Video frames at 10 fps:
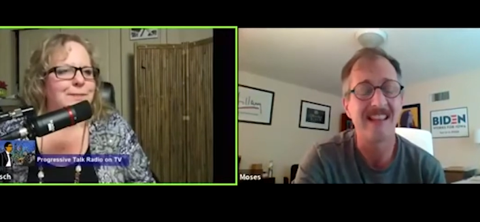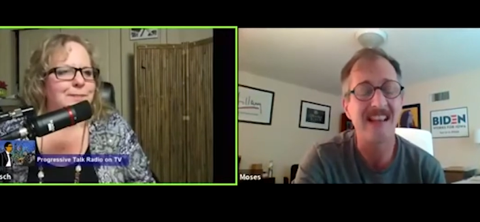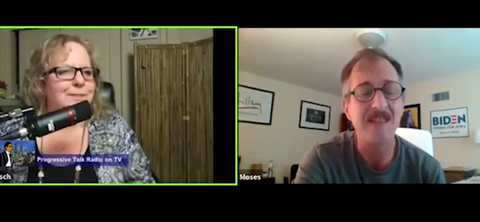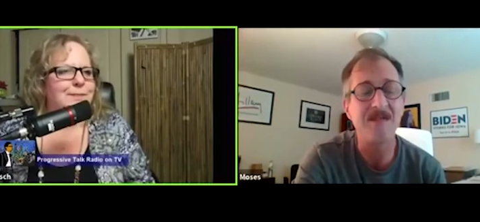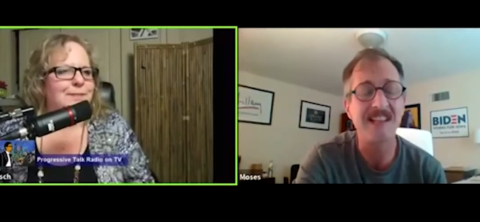
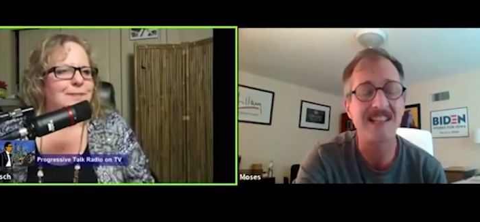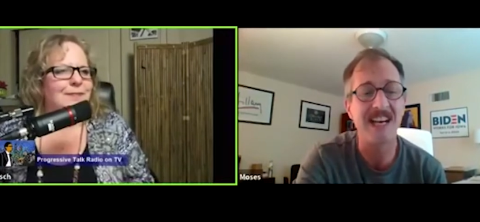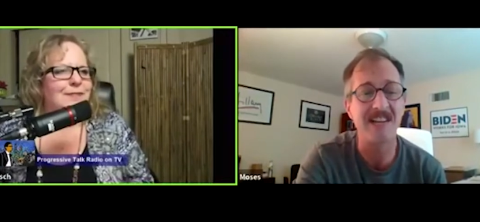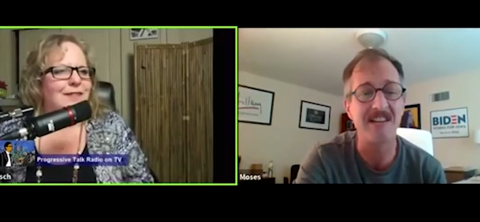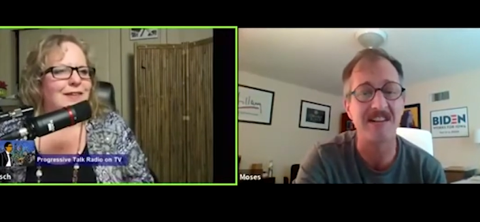Speaker 1: That is
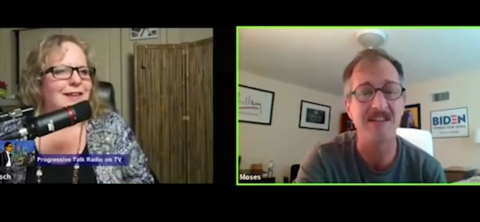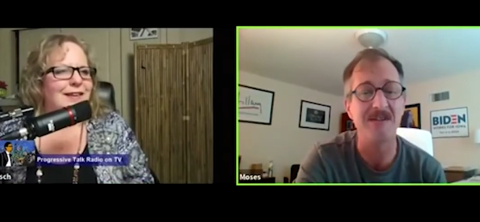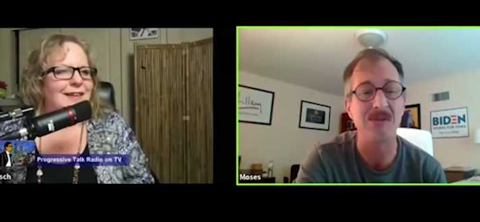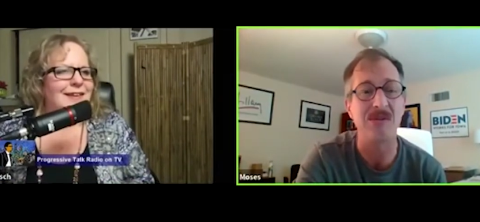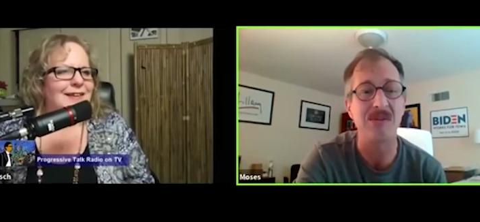fantastic
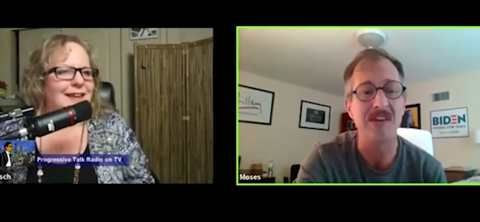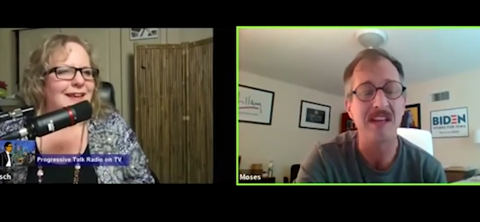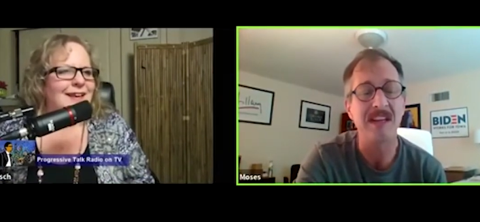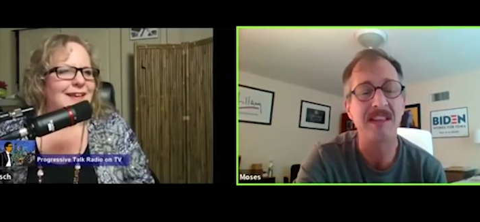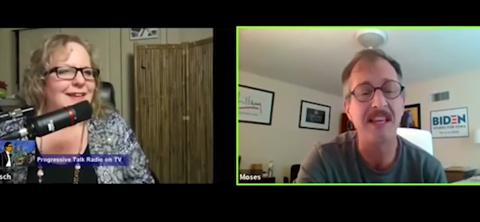news.
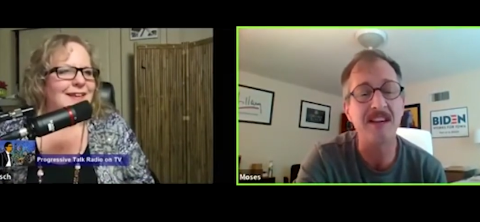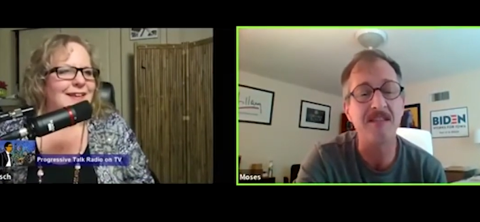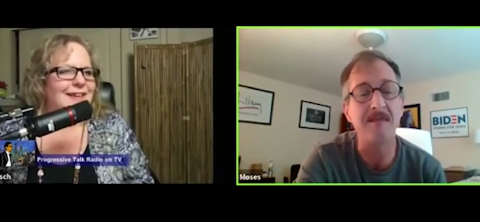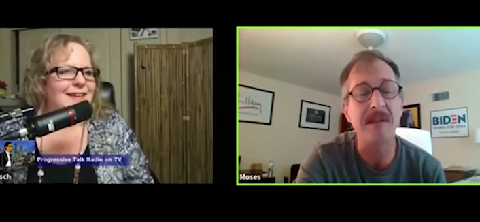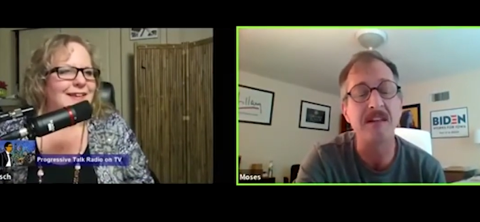They
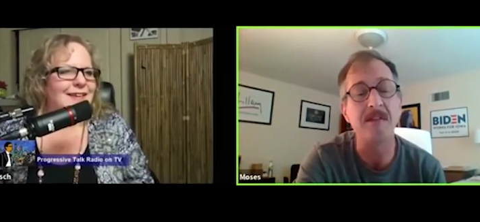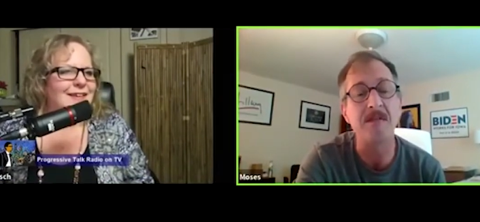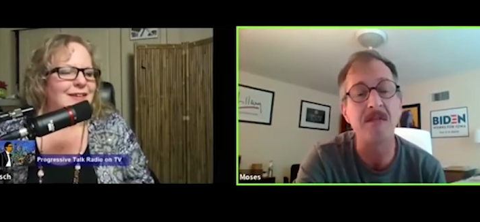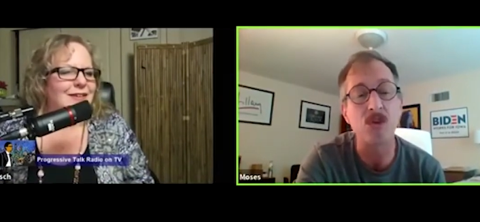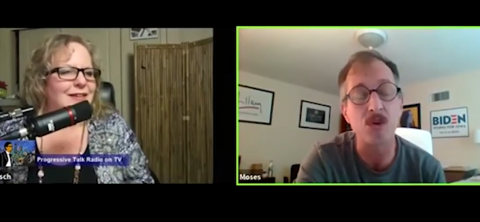have
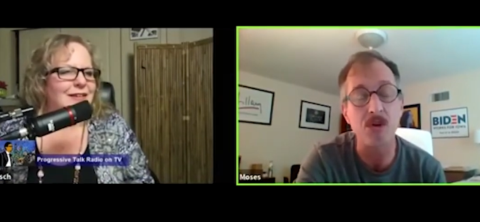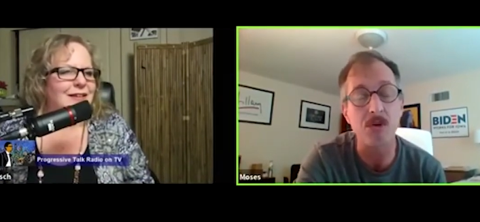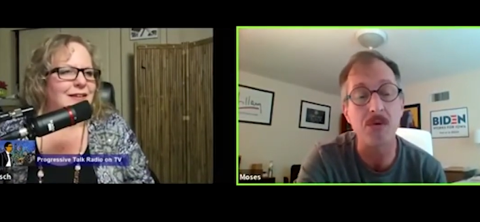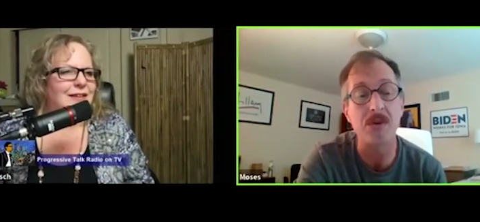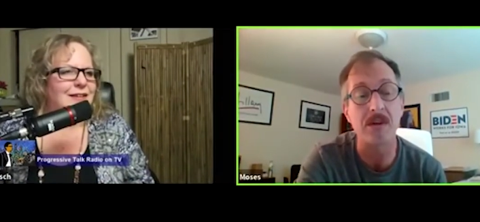been
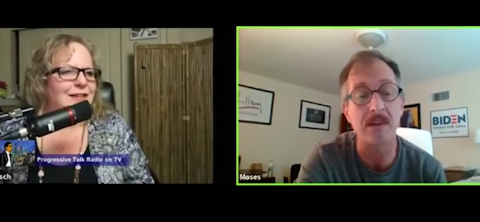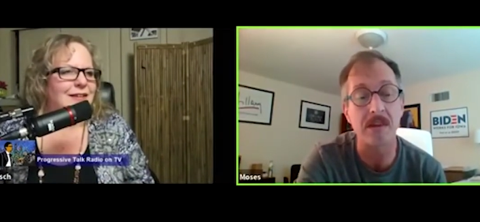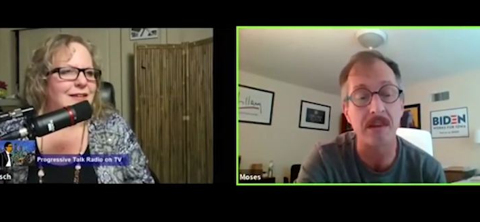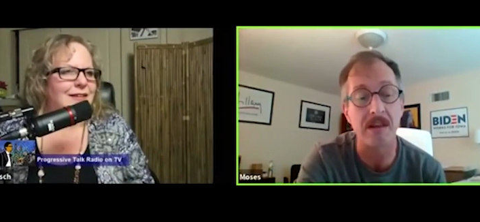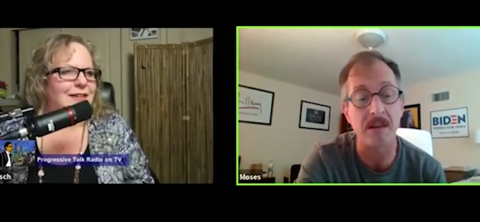so
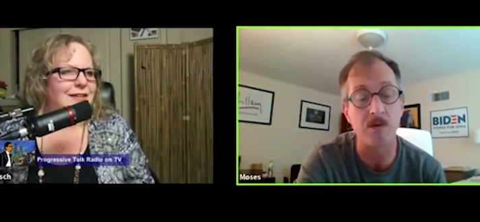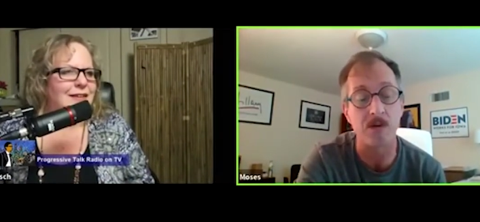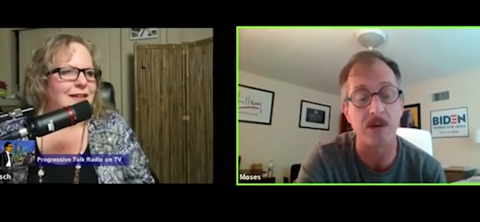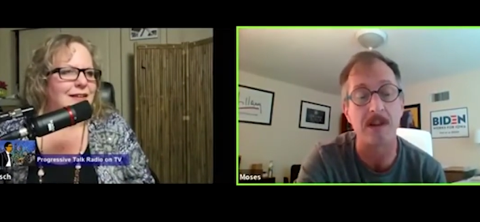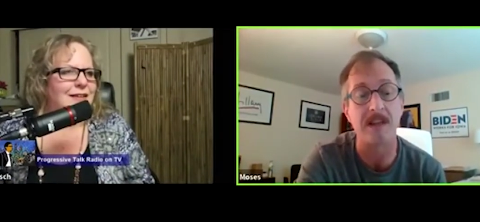
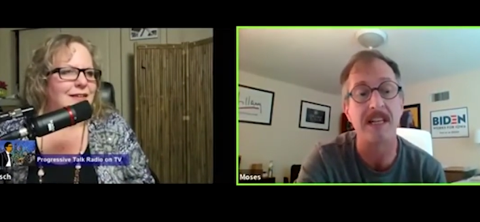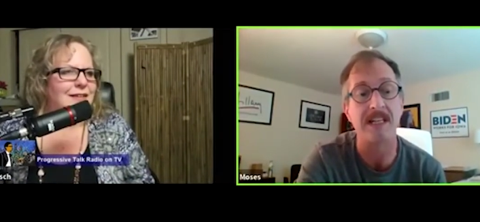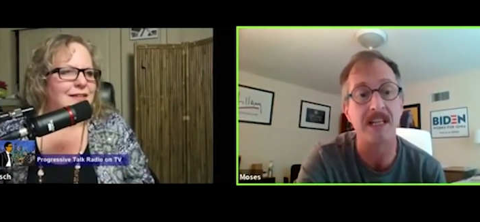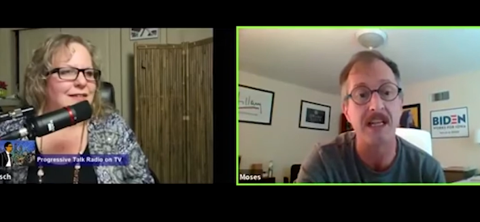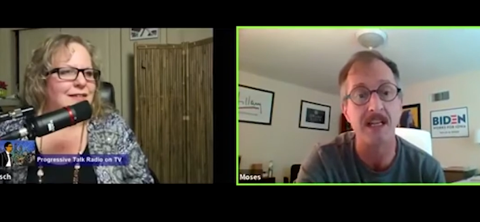successful
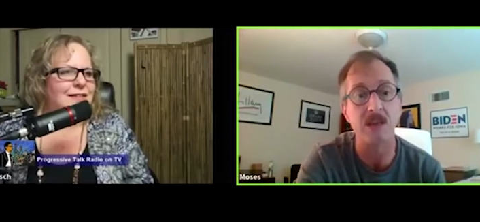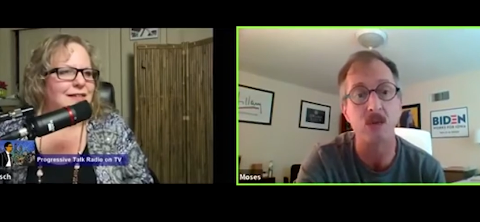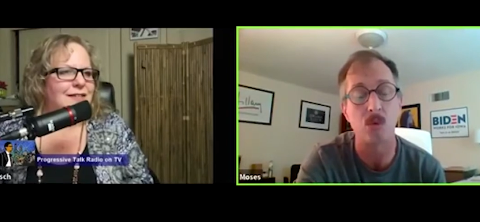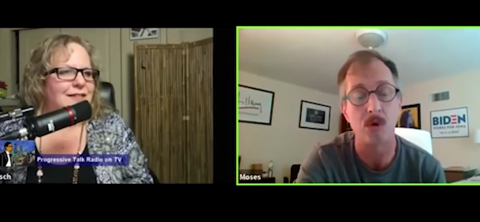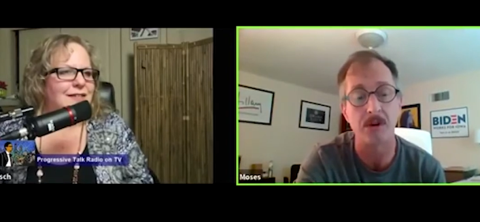in getting
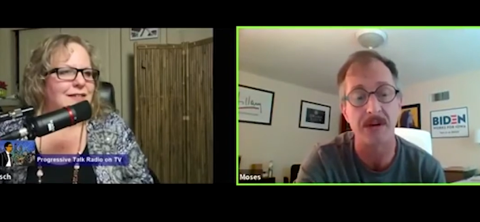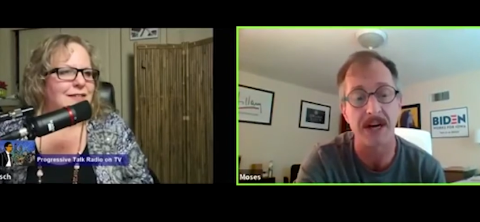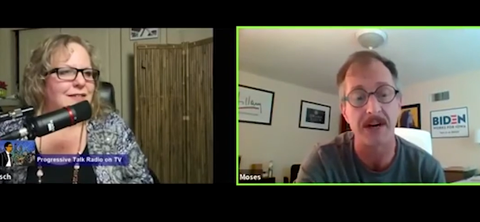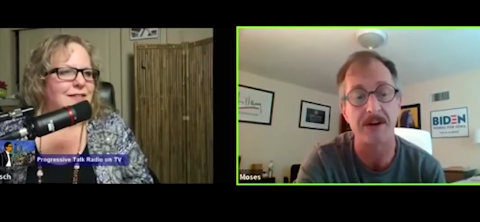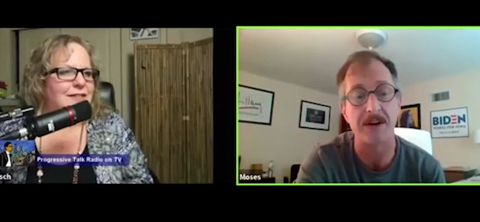the word
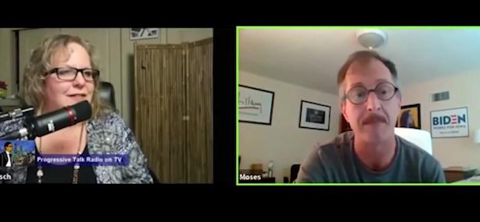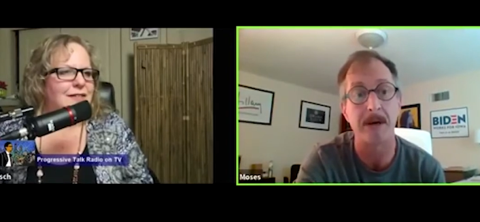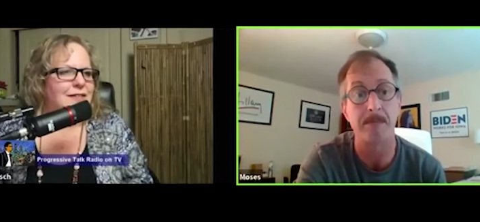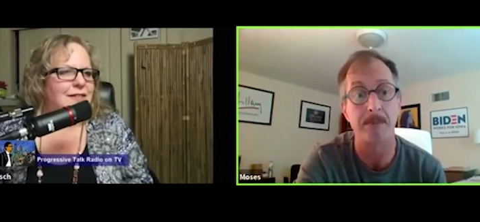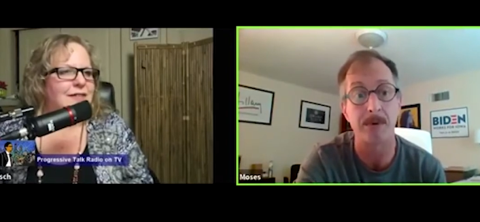out
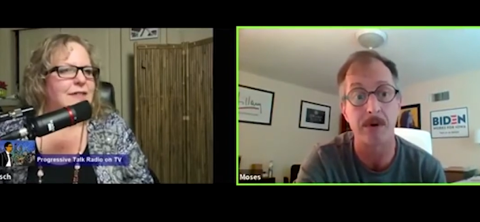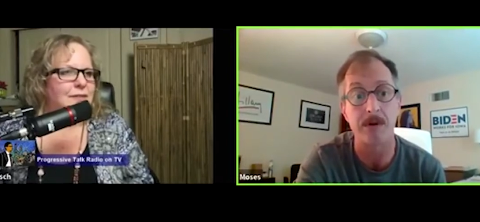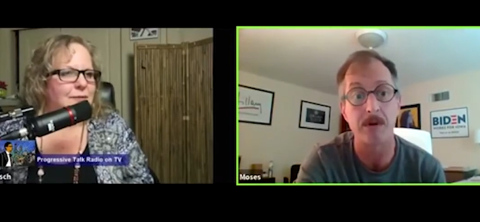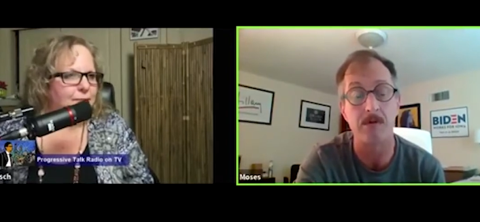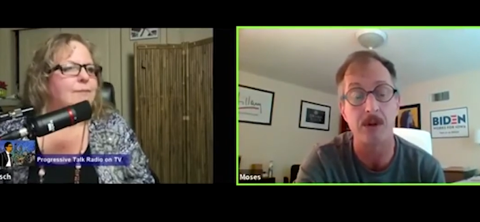about
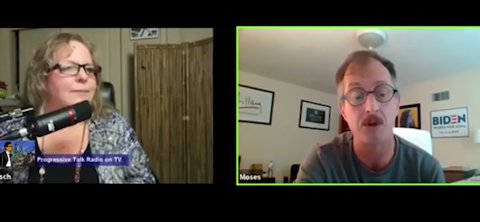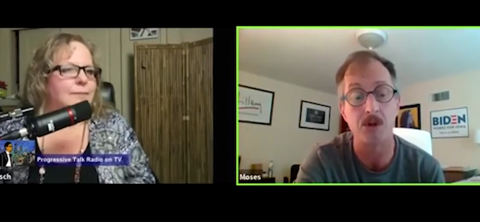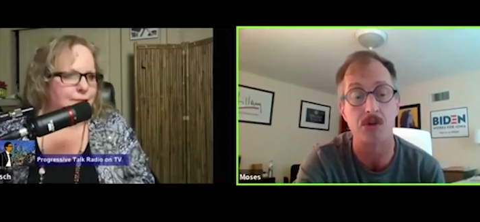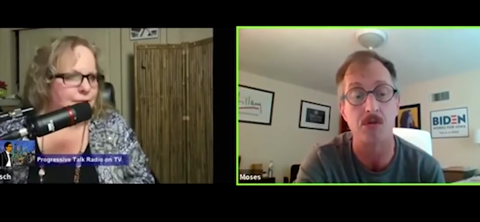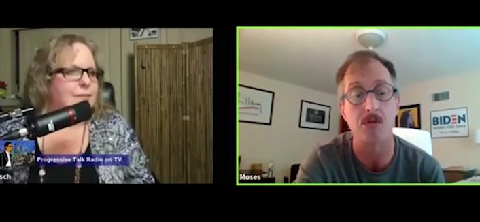progressive
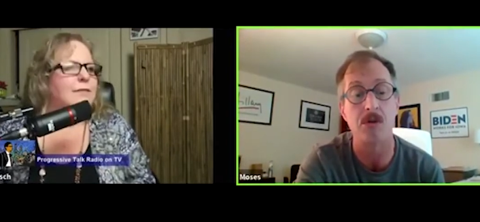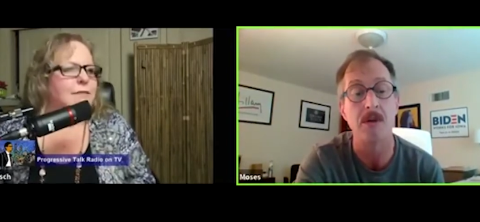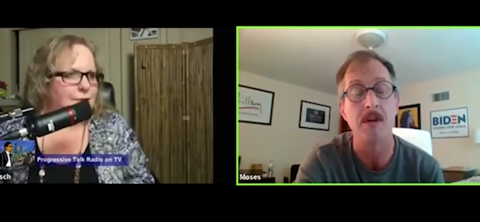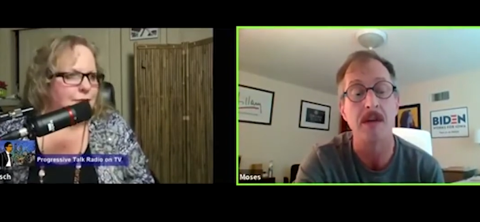issues,